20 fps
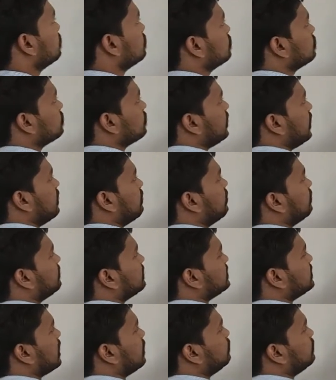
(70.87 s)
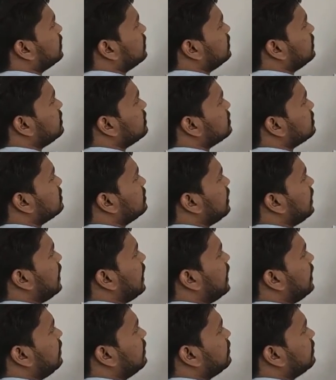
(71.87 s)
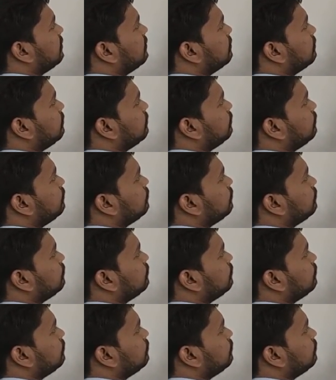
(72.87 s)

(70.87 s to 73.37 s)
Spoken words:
So the name of the chapter is the land,